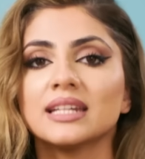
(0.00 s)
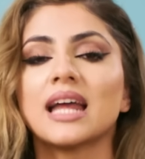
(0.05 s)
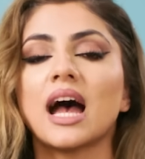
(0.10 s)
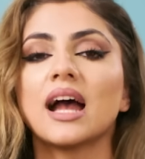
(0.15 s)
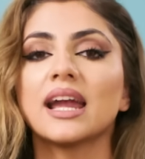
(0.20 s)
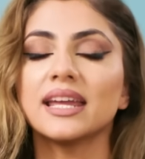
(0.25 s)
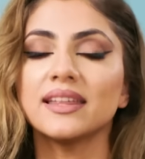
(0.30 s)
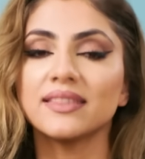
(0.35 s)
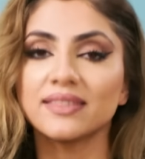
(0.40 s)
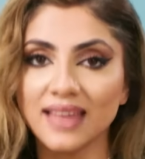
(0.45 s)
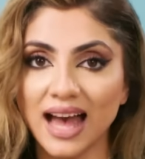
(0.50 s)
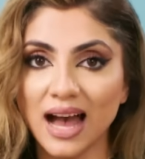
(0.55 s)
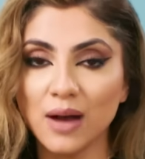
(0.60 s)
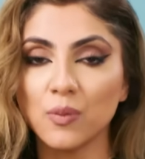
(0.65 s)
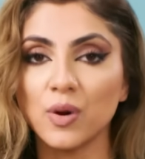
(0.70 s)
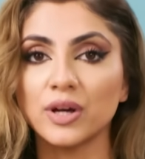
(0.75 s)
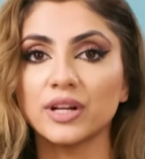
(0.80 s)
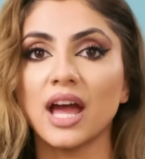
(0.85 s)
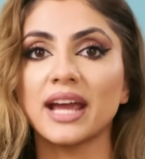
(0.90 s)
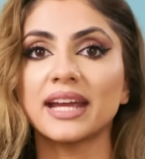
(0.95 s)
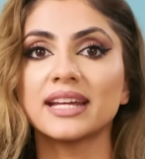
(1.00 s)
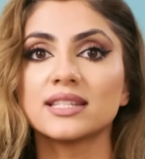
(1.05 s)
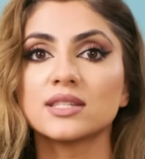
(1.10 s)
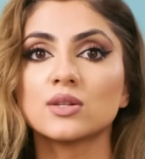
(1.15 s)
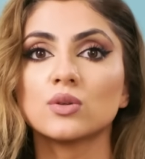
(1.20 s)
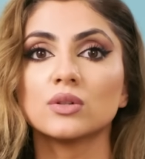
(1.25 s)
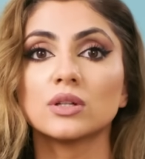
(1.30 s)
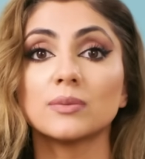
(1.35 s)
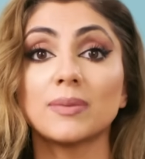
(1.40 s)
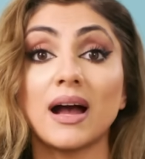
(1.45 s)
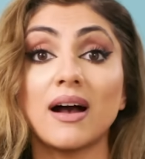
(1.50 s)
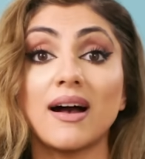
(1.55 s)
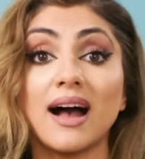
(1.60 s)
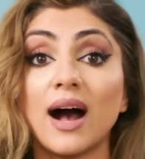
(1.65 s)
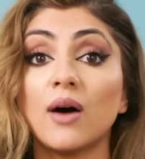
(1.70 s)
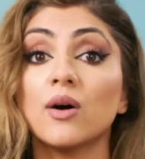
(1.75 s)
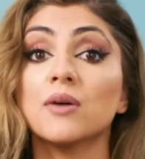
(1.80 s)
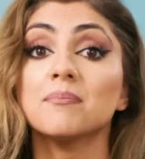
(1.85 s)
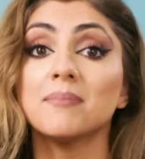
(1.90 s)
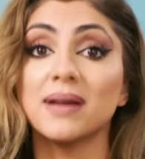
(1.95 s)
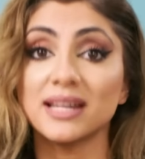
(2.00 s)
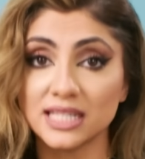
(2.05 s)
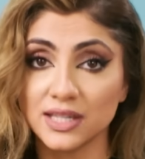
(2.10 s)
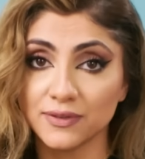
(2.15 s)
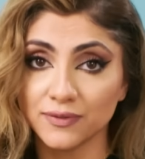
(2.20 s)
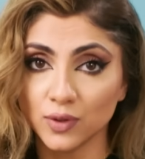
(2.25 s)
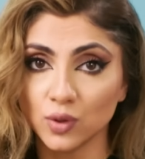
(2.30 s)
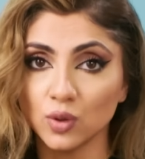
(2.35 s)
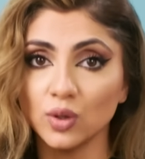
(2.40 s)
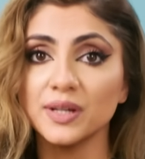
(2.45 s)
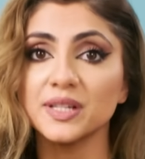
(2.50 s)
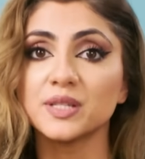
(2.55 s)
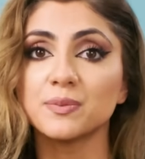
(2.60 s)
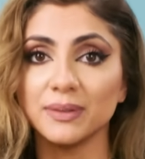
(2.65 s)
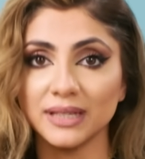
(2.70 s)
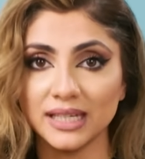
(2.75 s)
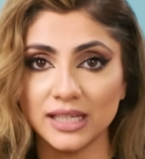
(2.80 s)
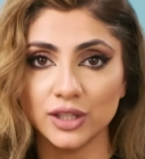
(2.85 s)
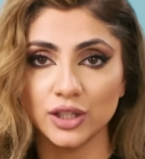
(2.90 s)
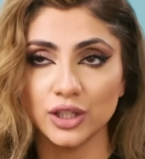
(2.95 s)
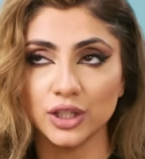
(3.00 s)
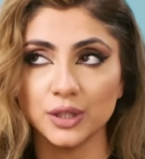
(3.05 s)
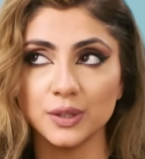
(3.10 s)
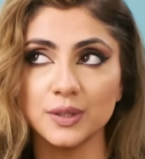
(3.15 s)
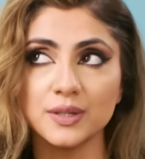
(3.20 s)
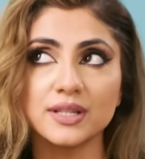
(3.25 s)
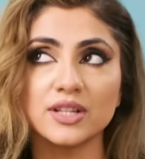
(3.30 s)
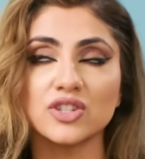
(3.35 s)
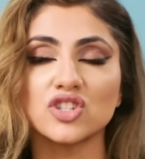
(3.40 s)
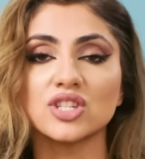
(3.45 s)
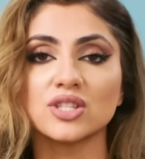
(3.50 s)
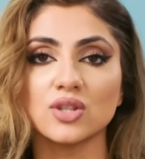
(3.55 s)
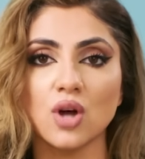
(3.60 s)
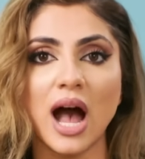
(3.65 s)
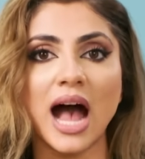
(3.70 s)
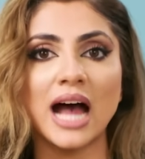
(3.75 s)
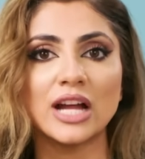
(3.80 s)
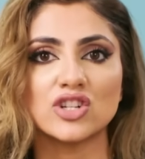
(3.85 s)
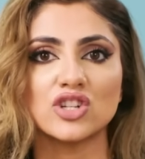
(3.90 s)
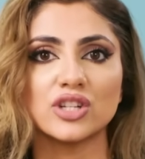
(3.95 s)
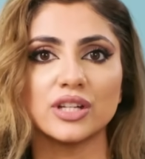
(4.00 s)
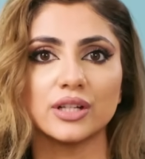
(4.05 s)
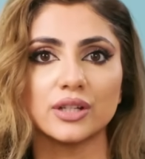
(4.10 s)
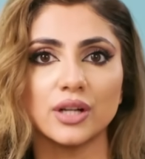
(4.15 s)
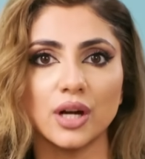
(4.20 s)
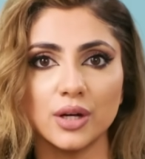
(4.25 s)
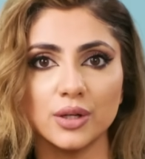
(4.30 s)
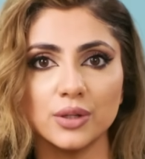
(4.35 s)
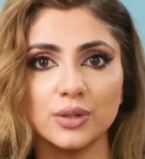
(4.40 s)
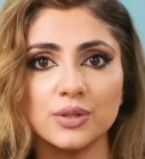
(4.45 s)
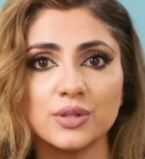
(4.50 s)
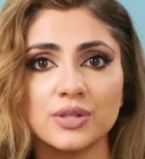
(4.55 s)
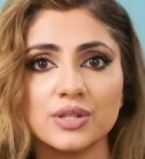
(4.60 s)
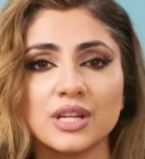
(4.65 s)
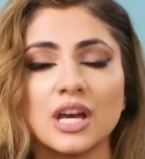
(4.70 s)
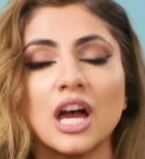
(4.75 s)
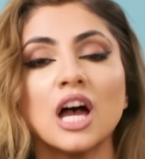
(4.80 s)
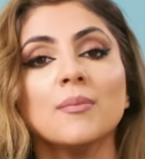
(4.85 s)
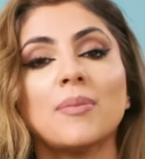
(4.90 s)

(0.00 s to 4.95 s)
Now, in that one, I can talk about how a metaphor is being used because she's not actually a ghost,